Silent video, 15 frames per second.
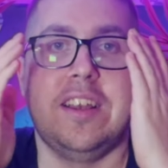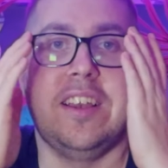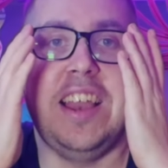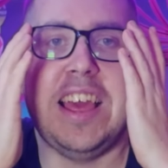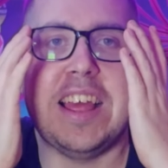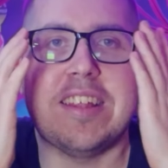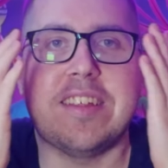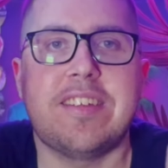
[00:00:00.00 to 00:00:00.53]

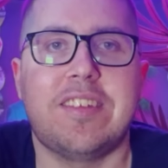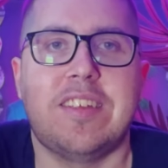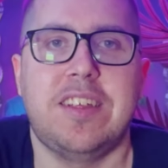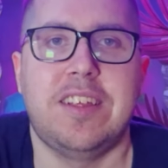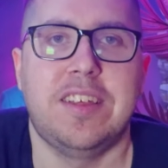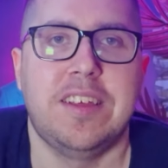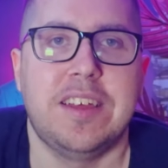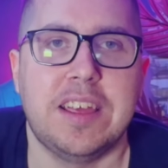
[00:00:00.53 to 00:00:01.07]

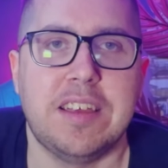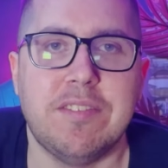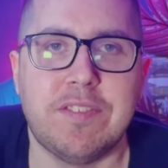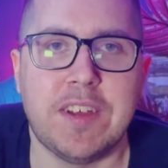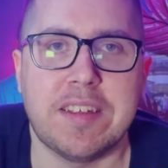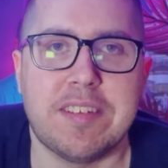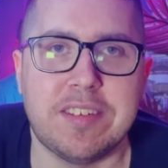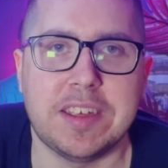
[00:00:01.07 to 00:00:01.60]
Let's
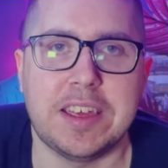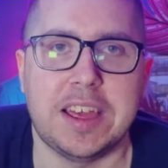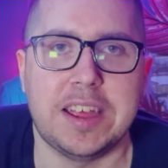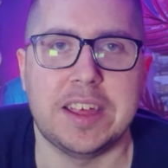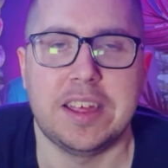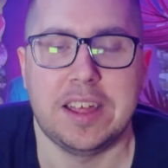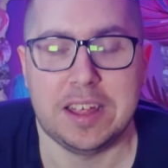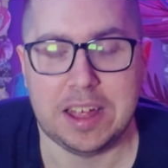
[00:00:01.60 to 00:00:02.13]

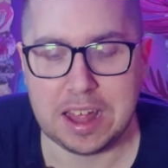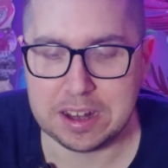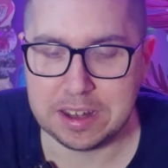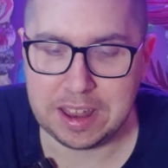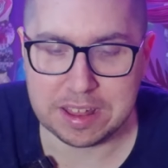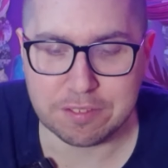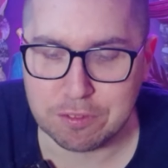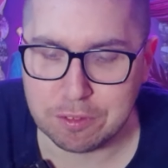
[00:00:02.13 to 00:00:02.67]
investigate
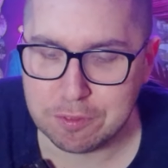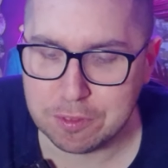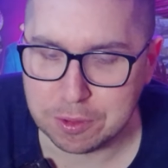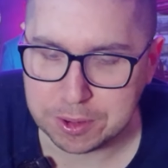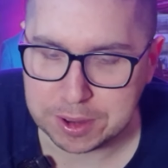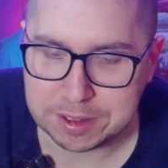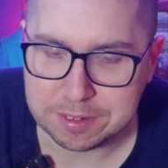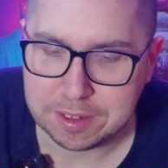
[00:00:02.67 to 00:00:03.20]
and let's
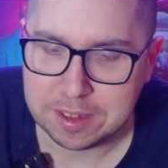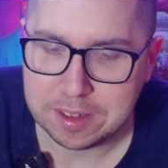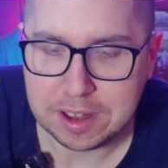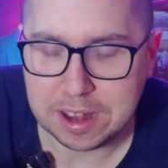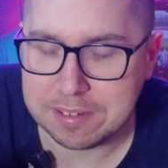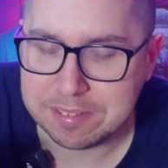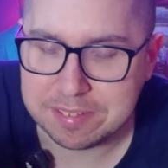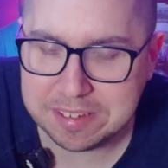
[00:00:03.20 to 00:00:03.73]
review it
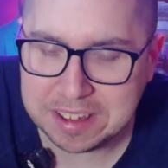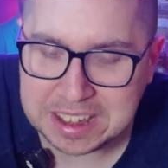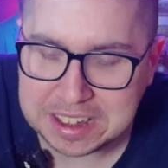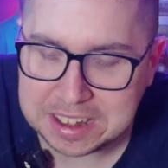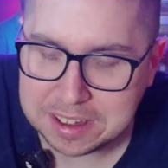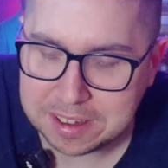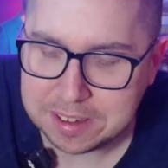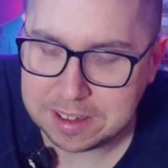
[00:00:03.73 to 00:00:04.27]
and
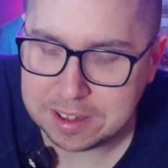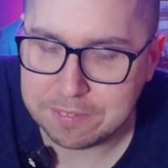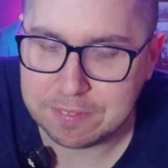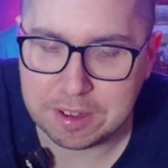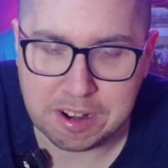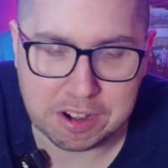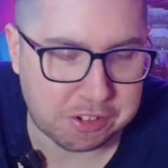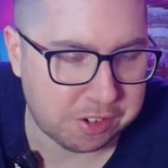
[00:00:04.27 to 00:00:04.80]
see if
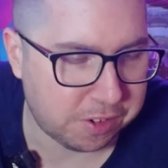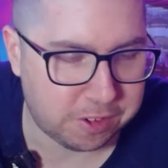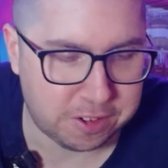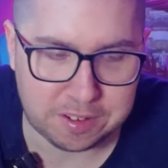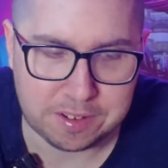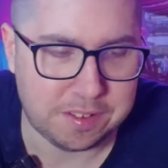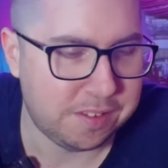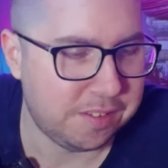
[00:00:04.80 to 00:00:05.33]
they actually
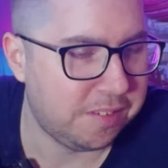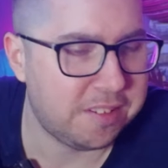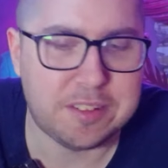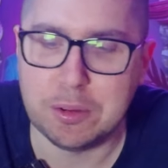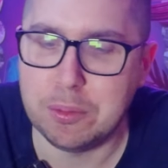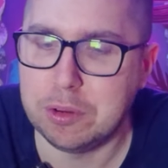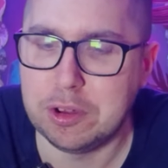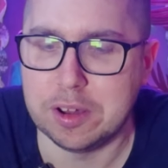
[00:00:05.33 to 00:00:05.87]
are
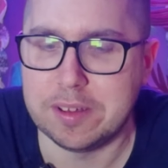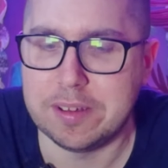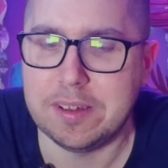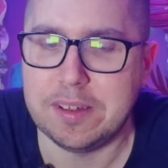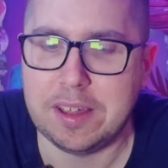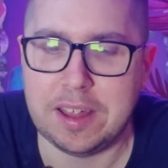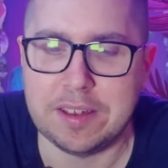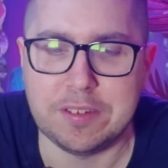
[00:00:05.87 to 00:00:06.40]
still good
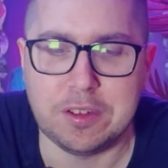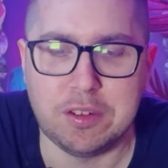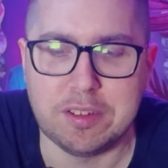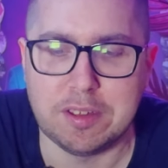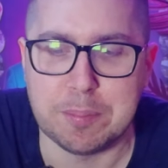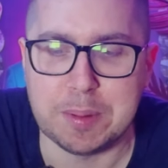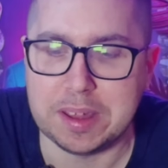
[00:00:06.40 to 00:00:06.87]
as they used to